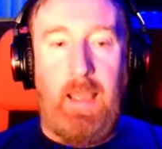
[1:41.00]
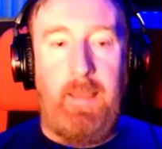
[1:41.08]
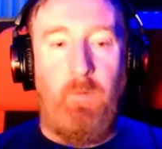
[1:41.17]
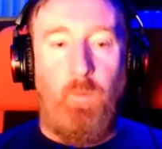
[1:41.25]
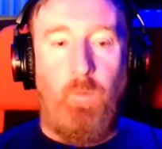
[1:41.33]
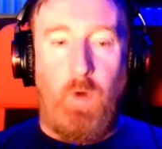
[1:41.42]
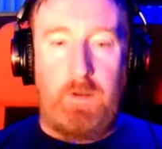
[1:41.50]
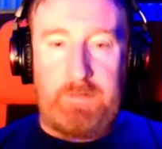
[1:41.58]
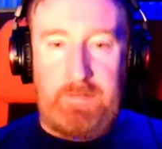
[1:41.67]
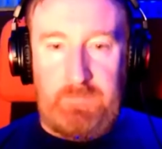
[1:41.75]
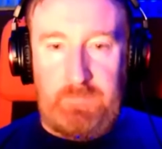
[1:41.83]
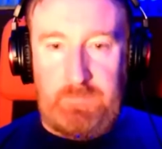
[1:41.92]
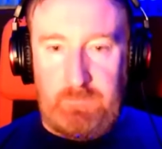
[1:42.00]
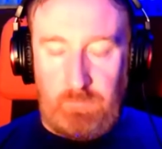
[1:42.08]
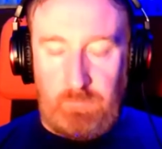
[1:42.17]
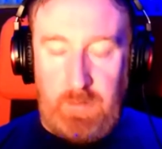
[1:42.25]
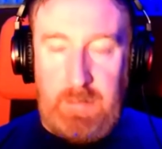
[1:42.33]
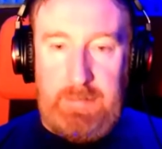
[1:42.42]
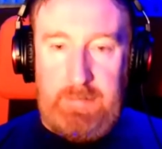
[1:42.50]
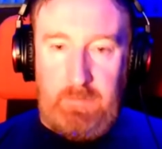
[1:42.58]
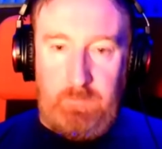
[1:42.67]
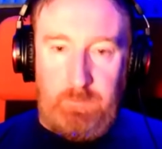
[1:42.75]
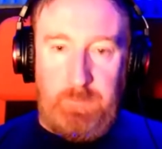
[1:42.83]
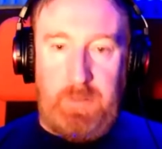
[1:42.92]
What is really
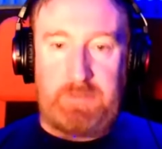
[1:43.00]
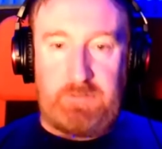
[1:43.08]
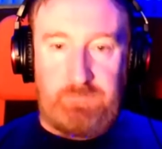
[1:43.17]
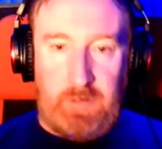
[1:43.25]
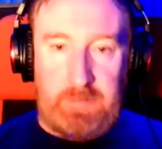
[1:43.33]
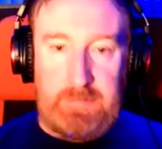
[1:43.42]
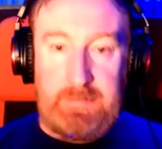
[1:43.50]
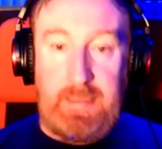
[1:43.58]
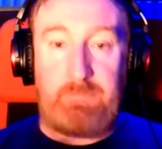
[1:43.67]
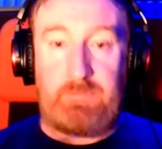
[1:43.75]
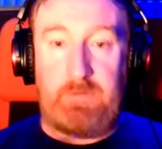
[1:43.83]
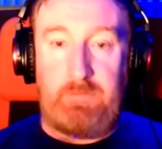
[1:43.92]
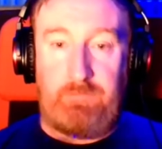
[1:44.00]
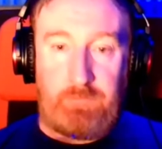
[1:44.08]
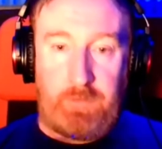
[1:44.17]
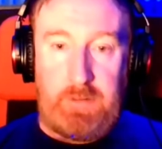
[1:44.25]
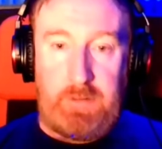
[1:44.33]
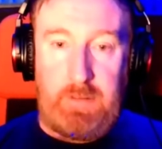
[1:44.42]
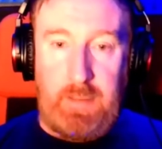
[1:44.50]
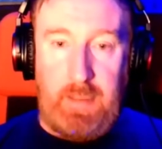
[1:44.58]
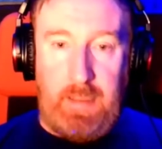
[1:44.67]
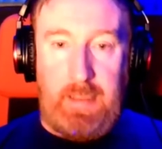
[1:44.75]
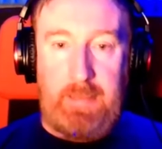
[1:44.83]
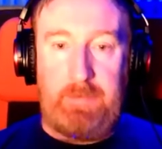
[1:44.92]
budget-friendly, absolutely free,
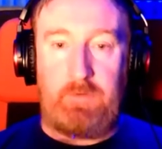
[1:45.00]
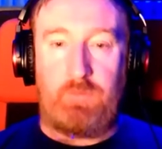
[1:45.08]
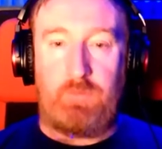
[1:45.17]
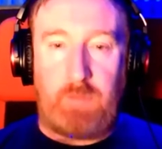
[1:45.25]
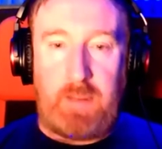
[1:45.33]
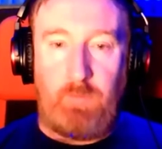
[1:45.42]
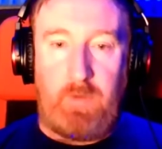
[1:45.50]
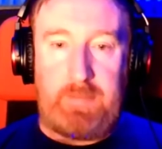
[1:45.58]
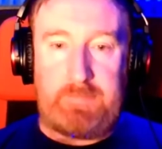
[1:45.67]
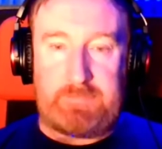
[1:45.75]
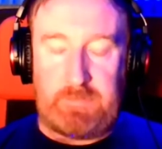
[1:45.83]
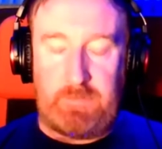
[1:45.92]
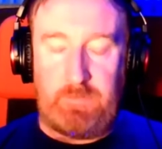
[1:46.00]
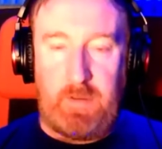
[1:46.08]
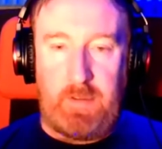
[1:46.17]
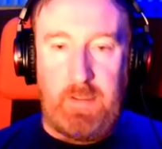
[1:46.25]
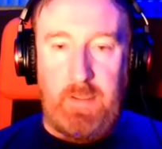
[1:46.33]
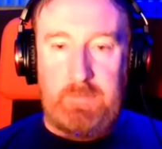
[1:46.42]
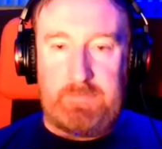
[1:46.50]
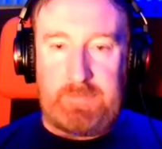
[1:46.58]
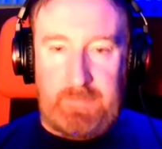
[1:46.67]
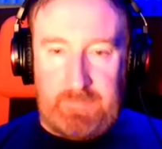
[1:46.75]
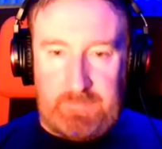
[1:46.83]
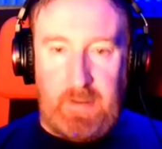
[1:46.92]
and a great way to
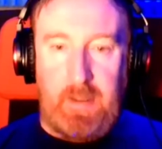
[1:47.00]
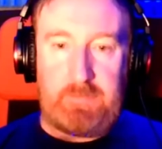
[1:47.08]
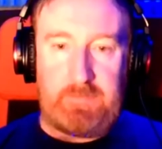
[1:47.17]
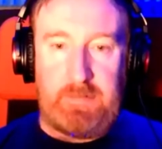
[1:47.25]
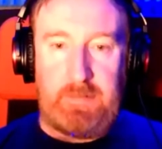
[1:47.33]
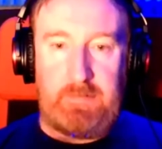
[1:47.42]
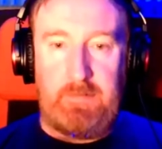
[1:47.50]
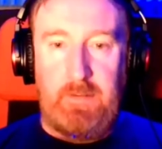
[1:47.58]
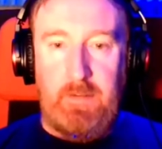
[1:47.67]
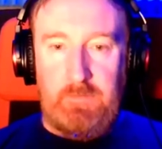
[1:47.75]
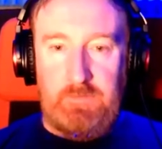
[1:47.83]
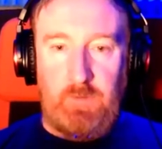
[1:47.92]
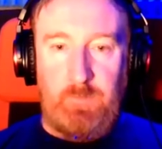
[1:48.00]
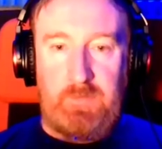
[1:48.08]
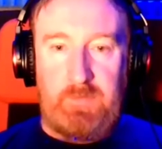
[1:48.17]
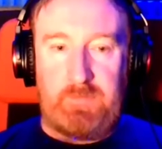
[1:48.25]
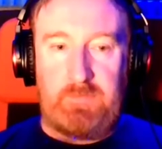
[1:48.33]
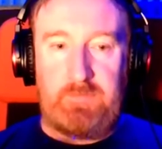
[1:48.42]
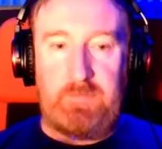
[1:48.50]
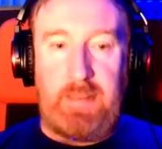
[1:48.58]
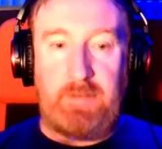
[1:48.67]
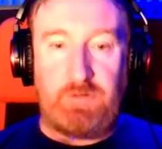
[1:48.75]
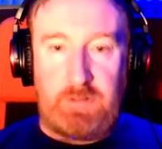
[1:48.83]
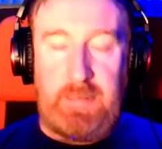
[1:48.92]
get started into the business, an
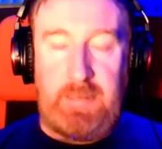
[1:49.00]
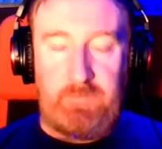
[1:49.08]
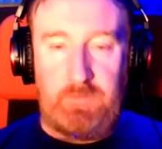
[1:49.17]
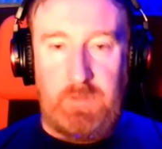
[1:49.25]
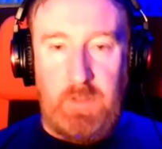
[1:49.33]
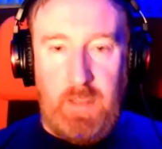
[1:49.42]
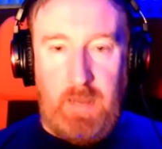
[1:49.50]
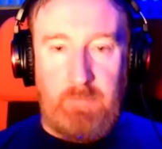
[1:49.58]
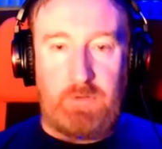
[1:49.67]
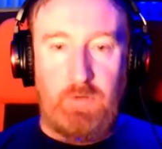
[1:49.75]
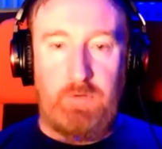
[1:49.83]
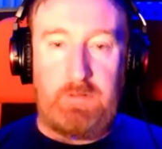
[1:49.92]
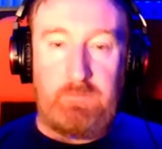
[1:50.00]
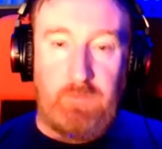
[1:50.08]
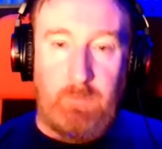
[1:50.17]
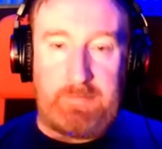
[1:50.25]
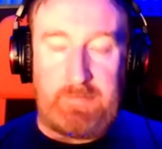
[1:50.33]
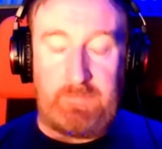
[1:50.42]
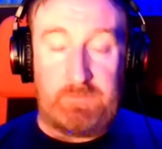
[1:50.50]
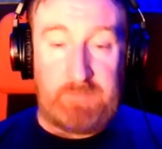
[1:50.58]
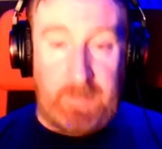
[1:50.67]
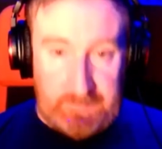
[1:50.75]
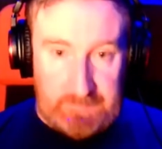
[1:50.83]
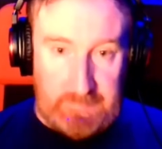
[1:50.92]
entry-level recording format, is
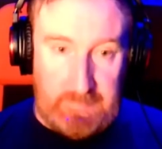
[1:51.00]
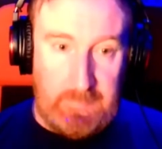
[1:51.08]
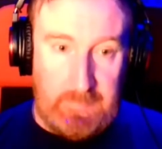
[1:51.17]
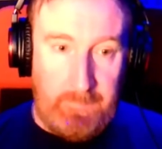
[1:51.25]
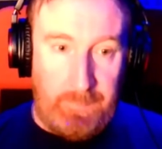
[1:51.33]
Audacity.